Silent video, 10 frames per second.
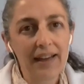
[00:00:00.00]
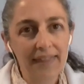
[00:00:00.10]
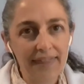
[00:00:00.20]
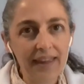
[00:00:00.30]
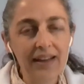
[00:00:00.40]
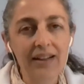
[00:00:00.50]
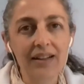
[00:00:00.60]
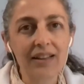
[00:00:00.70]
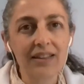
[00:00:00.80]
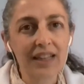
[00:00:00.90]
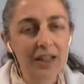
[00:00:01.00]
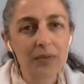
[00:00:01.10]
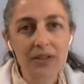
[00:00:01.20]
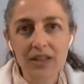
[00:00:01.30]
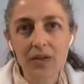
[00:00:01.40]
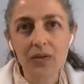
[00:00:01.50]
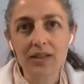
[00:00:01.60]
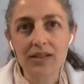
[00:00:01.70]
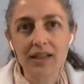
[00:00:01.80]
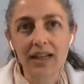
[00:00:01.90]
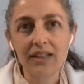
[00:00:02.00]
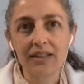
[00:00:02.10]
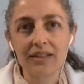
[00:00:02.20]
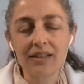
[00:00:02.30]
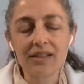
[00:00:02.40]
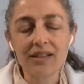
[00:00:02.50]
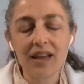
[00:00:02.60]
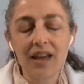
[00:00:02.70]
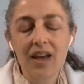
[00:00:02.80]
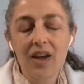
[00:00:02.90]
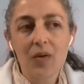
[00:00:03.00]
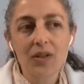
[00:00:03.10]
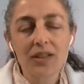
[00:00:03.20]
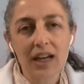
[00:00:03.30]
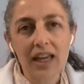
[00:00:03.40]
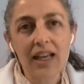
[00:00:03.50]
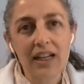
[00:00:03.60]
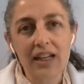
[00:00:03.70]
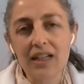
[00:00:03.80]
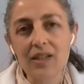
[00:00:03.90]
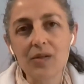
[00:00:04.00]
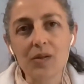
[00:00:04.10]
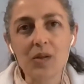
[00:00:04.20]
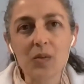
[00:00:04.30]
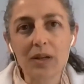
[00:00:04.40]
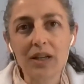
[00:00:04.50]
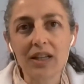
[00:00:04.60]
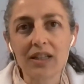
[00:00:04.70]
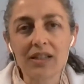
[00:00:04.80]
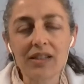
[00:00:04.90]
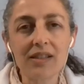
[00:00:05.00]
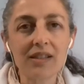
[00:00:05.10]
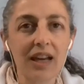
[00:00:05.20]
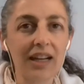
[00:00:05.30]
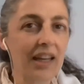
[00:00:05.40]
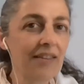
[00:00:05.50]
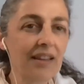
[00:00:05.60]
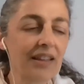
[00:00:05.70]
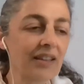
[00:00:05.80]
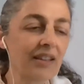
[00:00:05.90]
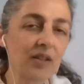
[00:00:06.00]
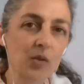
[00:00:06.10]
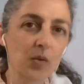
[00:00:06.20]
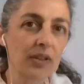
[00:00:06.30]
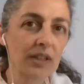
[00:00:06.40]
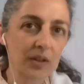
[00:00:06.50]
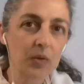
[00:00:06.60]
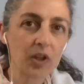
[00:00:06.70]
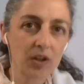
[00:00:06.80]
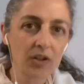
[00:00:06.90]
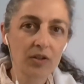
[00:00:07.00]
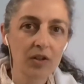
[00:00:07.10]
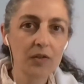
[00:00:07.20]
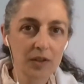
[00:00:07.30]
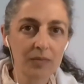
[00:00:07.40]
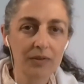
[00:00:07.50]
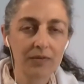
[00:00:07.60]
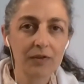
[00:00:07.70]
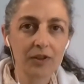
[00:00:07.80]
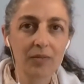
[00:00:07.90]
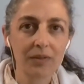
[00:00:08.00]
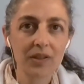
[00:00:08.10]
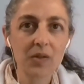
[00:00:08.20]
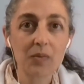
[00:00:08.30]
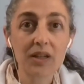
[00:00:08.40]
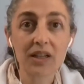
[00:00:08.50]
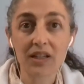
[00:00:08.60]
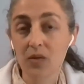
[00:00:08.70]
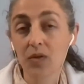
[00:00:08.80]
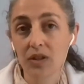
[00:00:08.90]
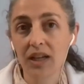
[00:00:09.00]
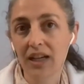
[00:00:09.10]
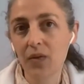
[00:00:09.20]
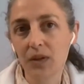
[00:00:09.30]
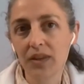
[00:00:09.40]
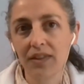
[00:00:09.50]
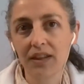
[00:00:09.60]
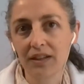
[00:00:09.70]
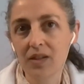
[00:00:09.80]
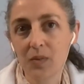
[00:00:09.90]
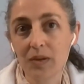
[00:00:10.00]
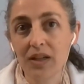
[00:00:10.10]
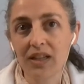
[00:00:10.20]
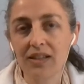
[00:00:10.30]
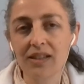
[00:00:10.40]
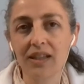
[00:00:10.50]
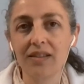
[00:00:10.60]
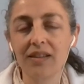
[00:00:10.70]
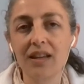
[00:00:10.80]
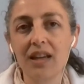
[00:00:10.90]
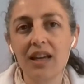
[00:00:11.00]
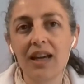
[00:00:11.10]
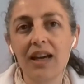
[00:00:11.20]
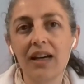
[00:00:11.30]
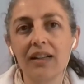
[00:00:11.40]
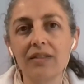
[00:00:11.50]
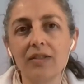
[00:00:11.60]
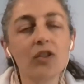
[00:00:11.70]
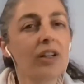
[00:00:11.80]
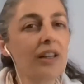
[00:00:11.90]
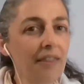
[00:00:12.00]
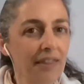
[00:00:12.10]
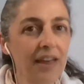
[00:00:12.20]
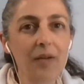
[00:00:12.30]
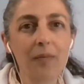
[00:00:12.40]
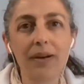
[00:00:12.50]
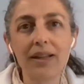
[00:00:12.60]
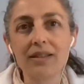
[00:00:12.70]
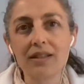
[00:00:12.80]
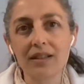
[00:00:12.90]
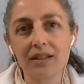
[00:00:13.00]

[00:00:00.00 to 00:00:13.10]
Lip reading: And there, in that particular silence, what I can also experience, and I think that it's good that we all talk from experience, what can we experience and not only think, but